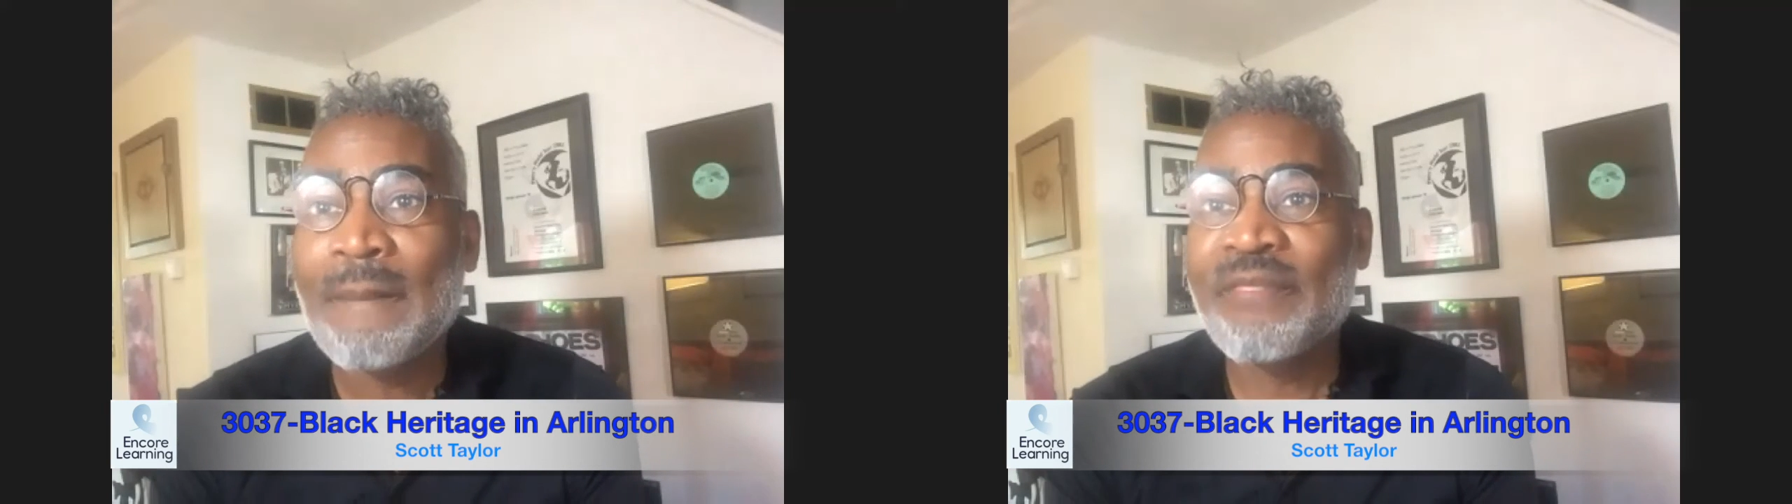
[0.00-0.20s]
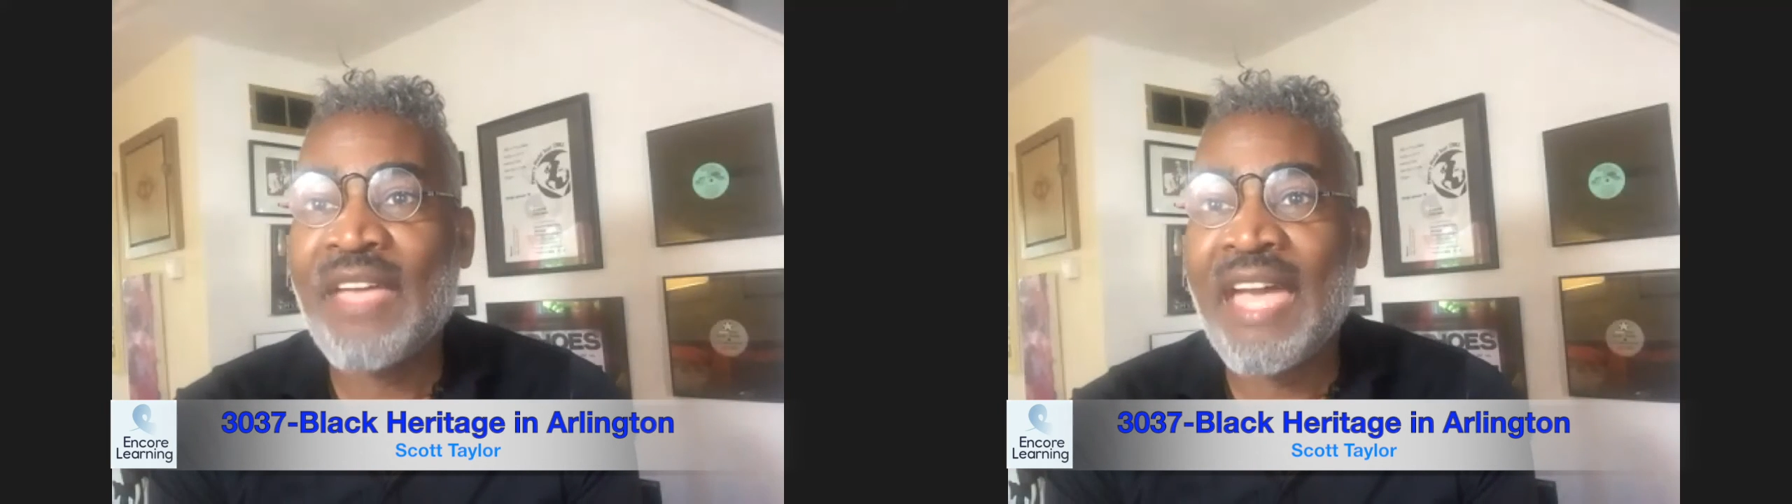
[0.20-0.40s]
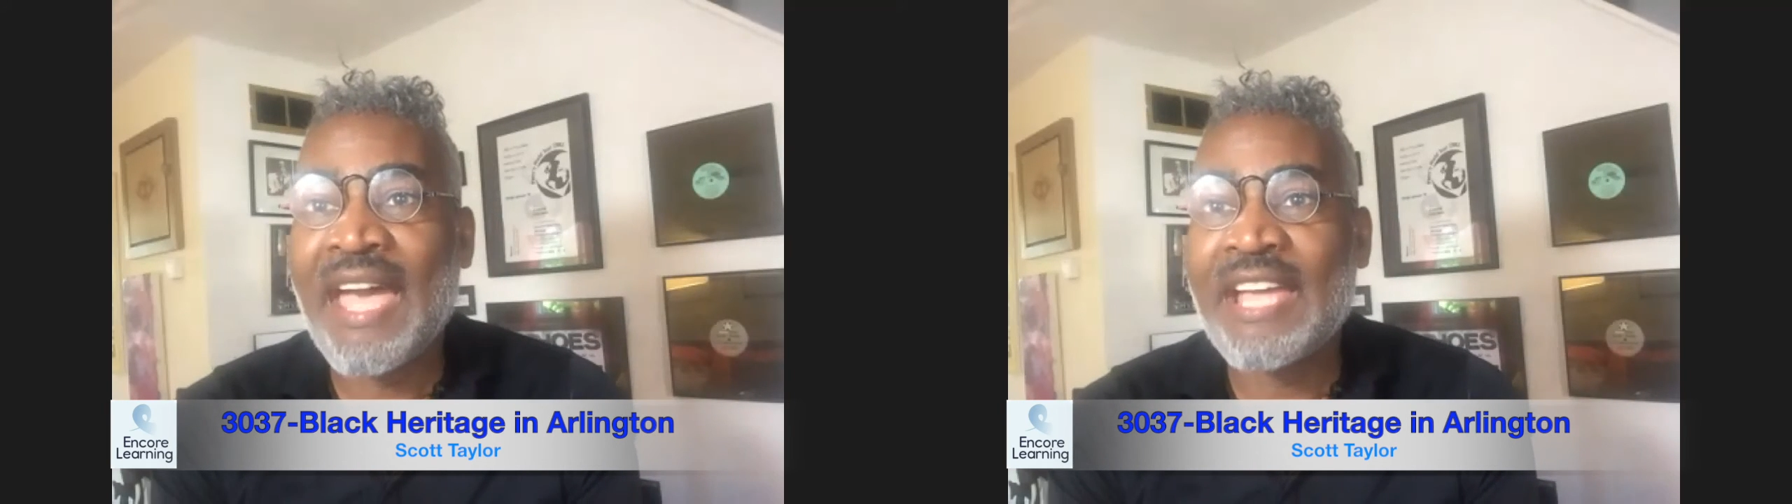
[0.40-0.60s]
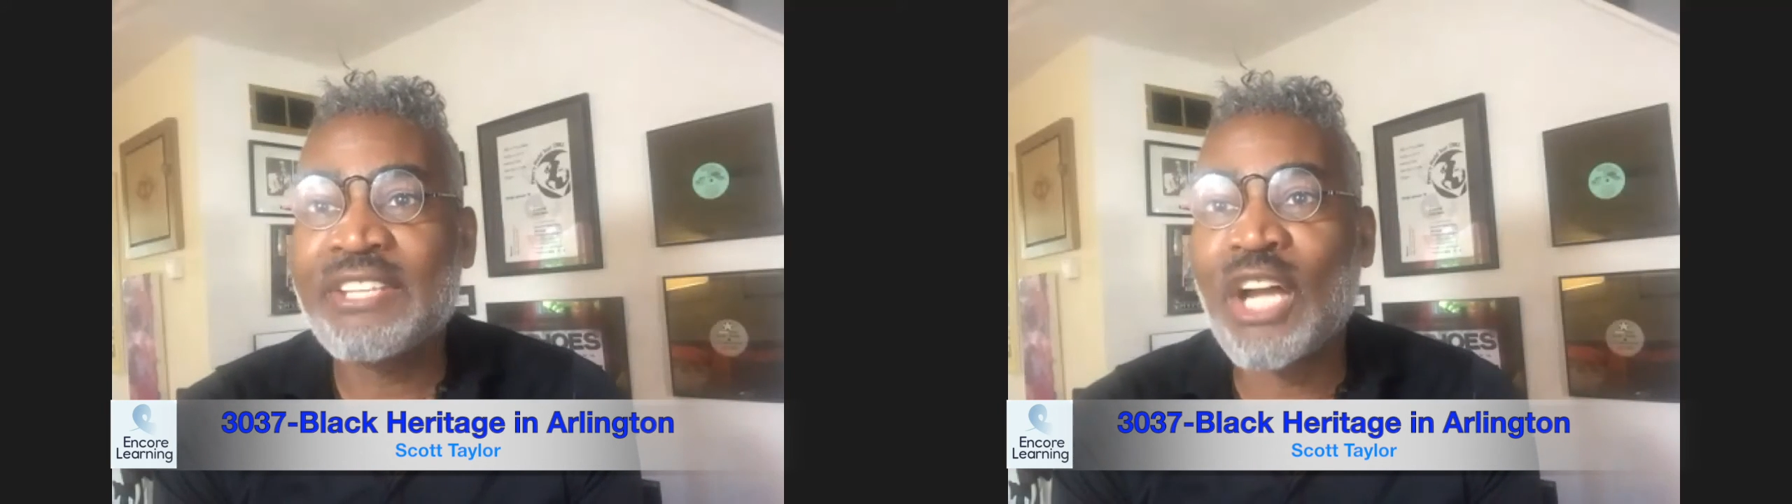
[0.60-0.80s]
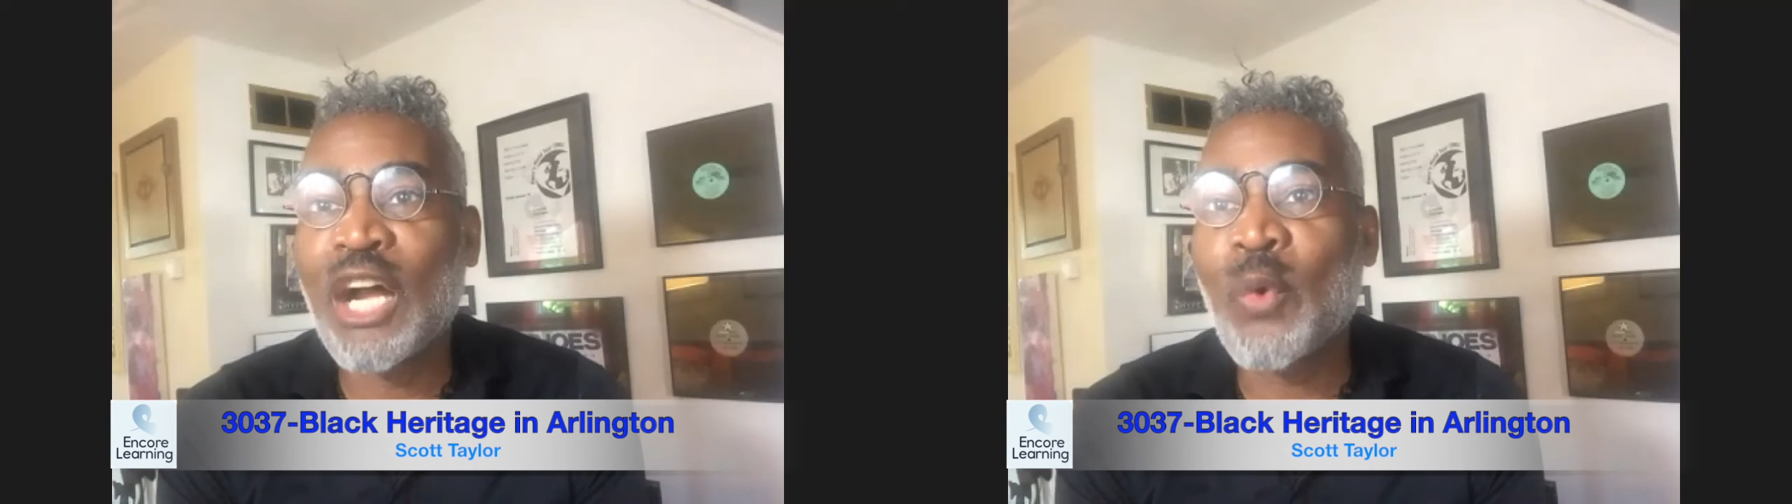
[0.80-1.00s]
that
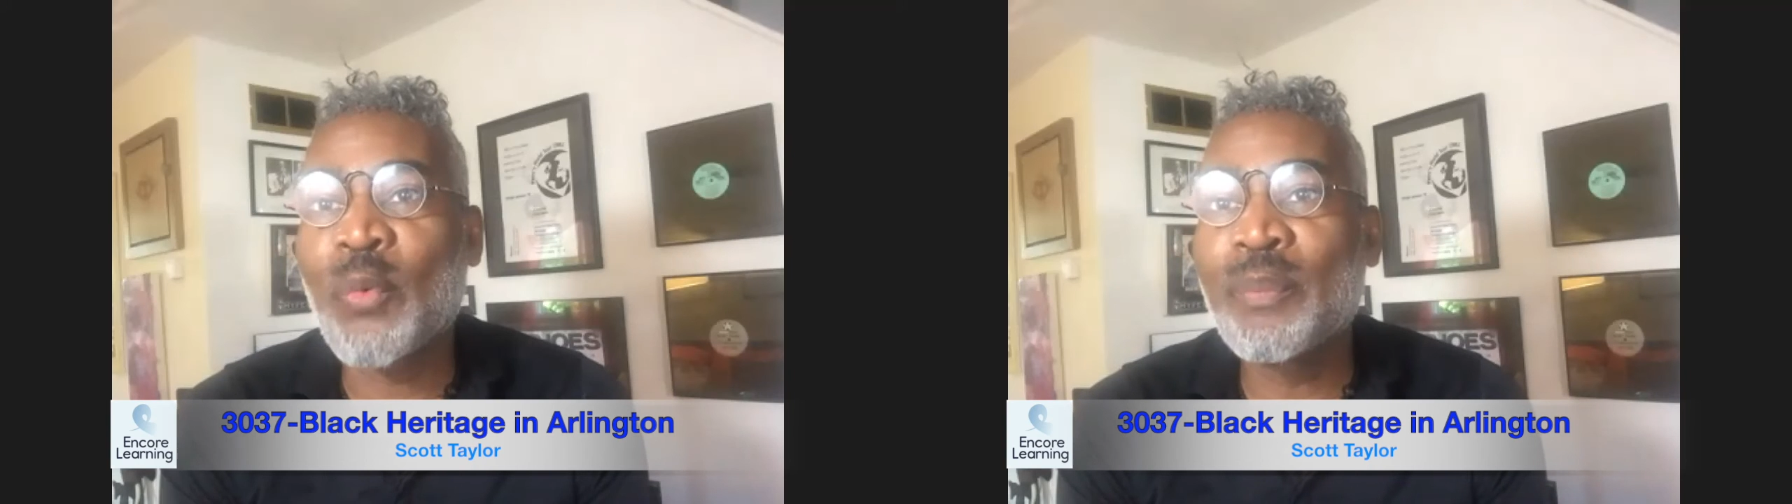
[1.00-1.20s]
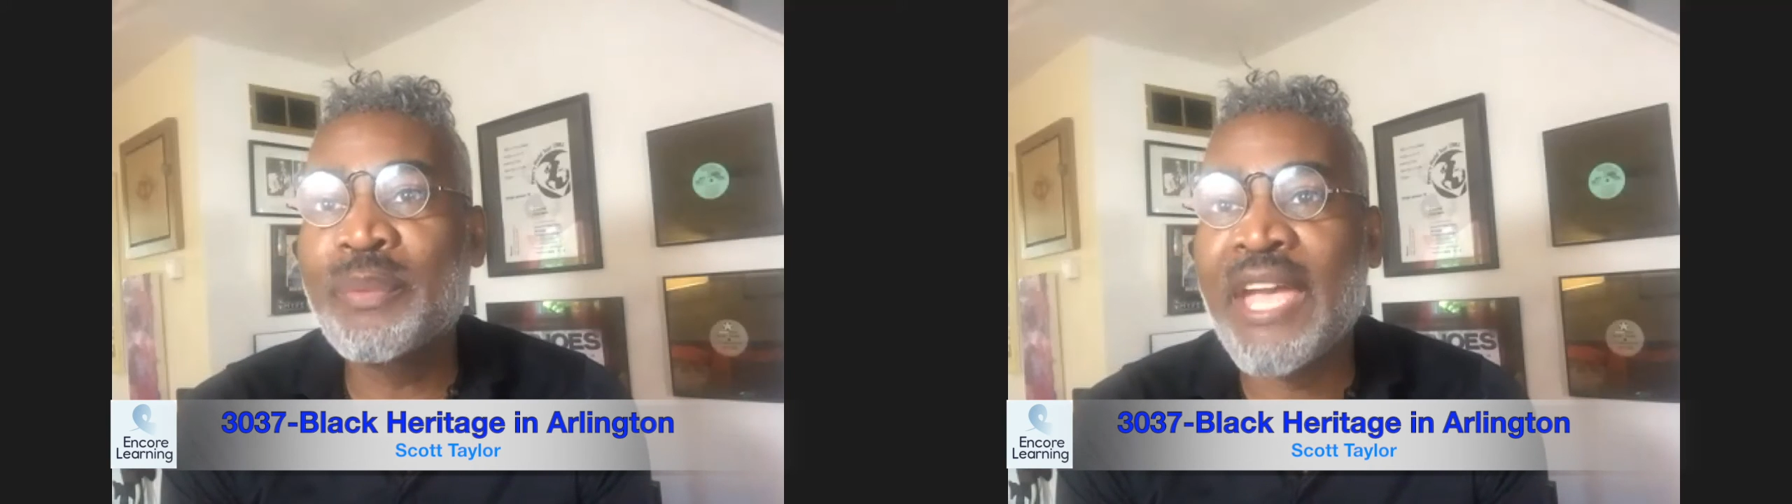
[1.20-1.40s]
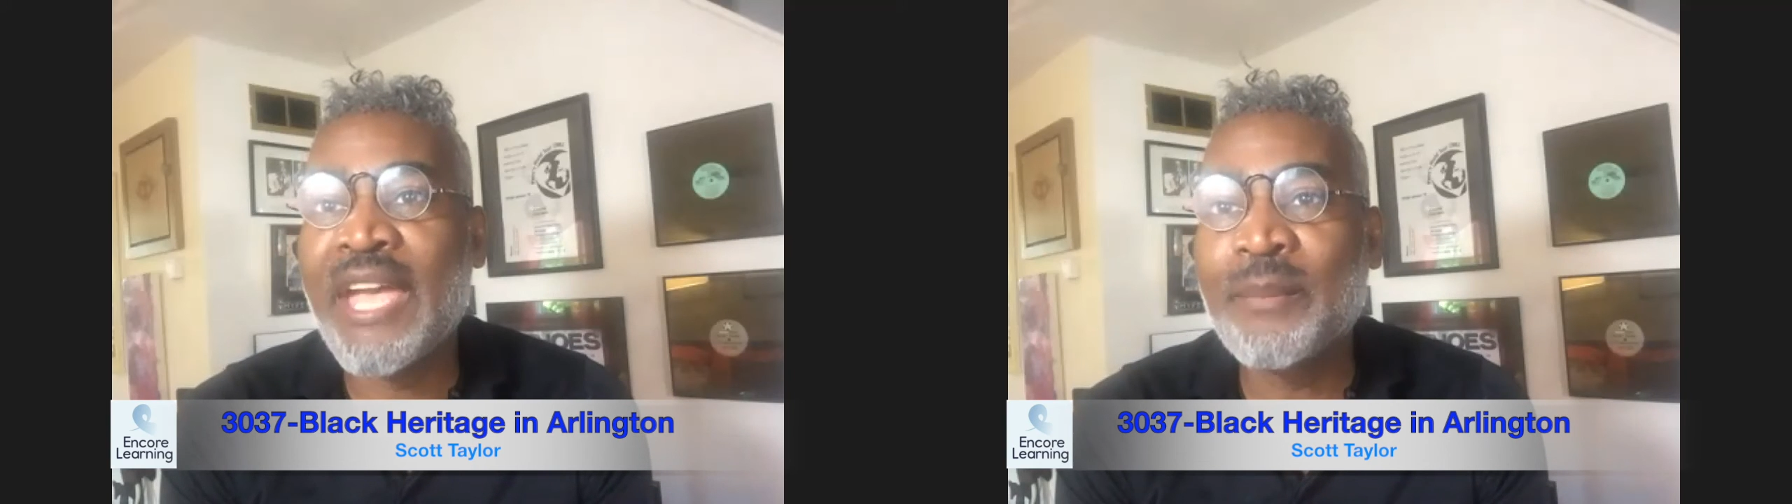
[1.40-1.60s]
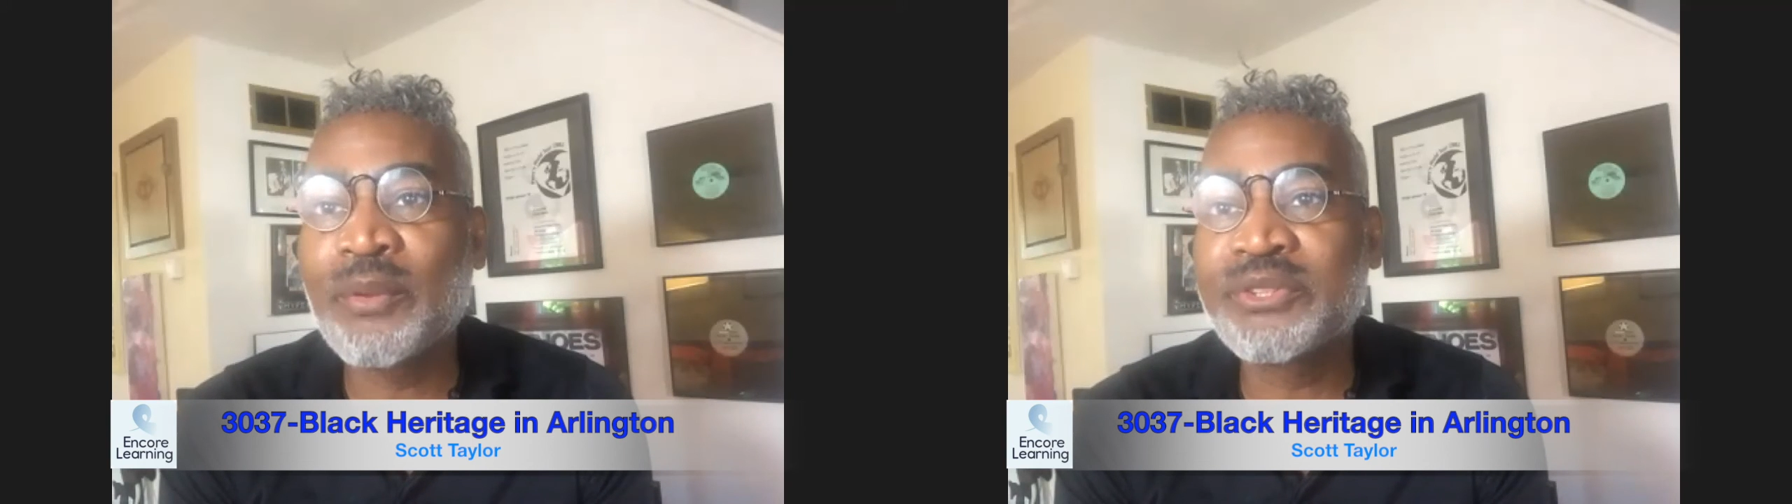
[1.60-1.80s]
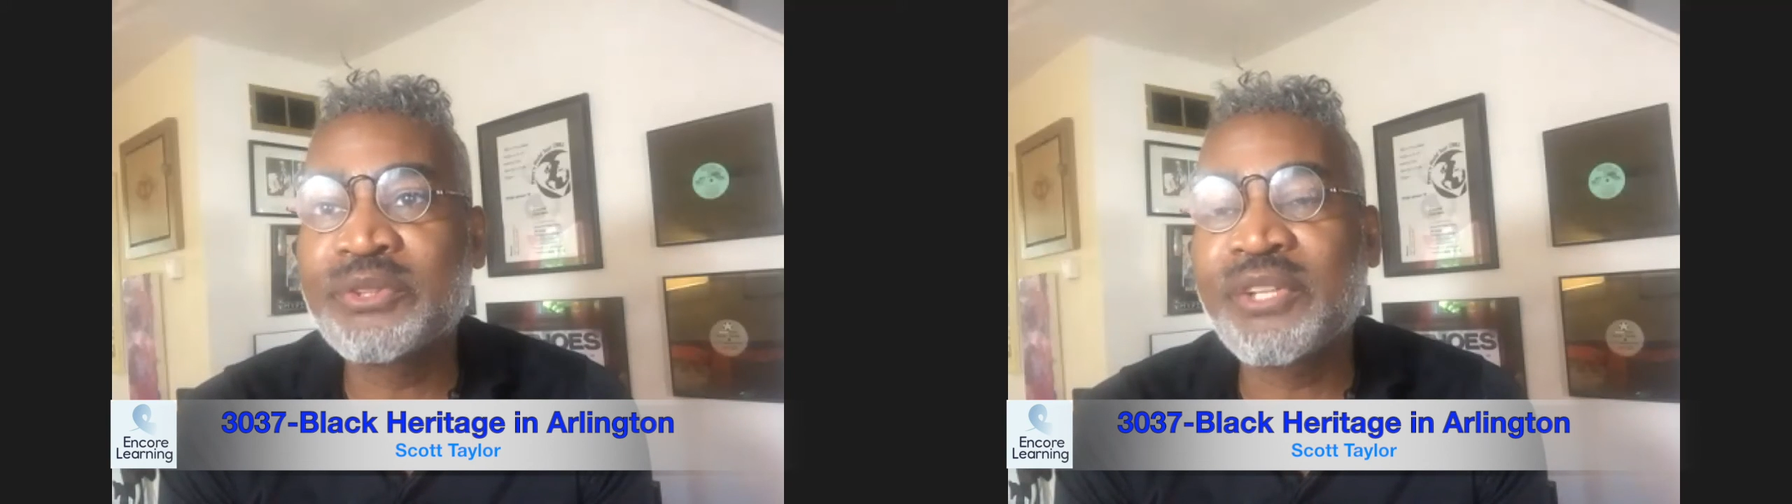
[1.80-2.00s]
uh, we'll be able to